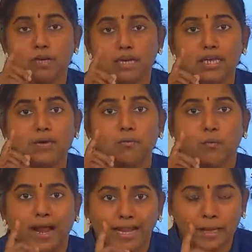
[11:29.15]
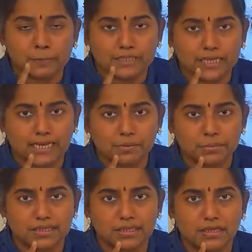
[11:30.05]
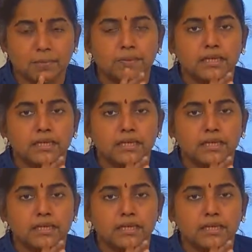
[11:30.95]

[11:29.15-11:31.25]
only one abstract method,